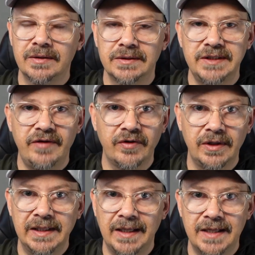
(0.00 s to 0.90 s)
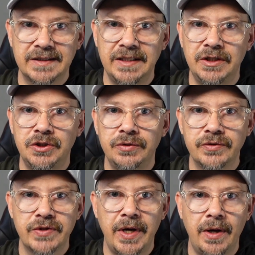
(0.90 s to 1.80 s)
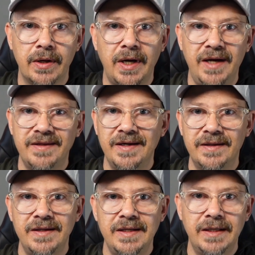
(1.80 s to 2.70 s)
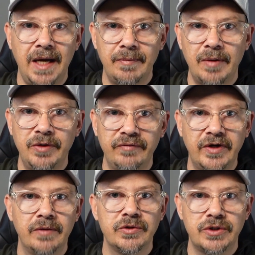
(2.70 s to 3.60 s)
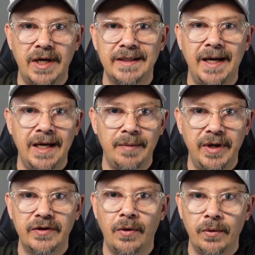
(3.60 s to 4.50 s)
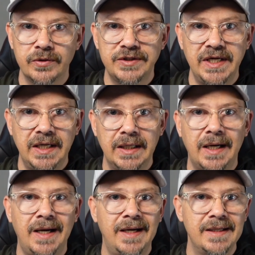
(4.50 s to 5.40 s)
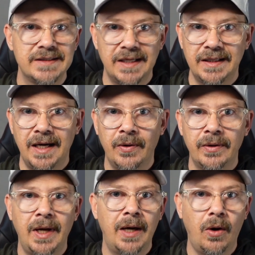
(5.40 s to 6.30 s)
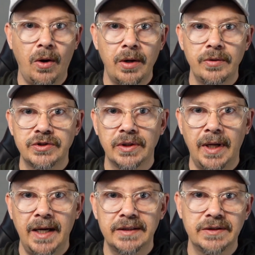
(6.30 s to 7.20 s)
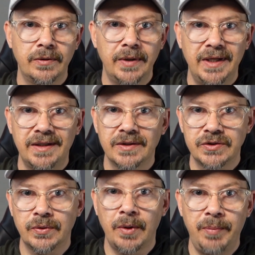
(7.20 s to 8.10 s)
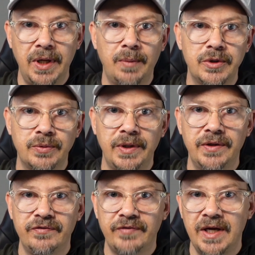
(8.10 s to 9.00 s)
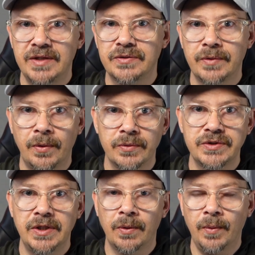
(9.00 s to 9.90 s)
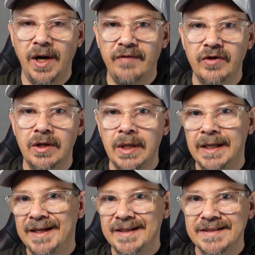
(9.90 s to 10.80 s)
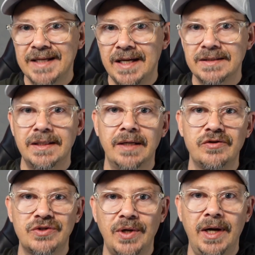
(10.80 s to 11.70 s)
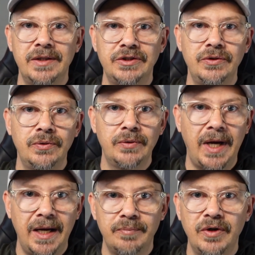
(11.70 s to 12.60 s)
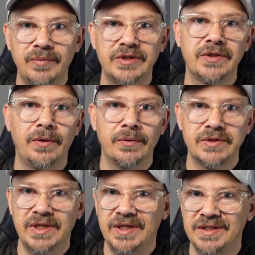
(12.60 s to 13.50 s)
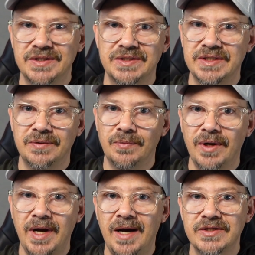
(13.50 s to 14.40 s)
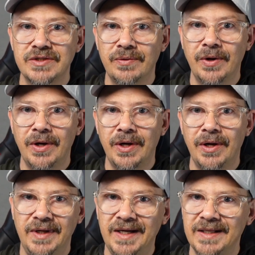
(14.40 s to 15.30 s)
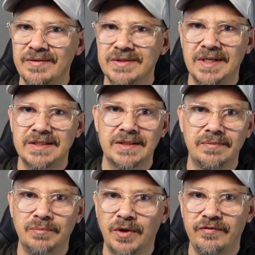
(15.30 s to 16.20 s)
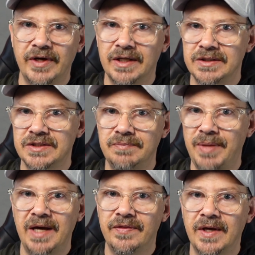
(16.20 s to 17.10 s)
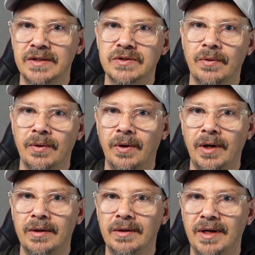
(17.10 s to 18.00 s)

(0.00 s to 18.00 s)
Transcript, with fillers: Definitely lots of issues there. I think the camera movement, it was trying to animate the whole scene. I set that on that auto select so it can sort of pick between the face or the whole scene or whatever. In this case, I think it was trying to add movement to the whole scene. It just didn't work out so good. And there was lots of morphing and just bad things going on.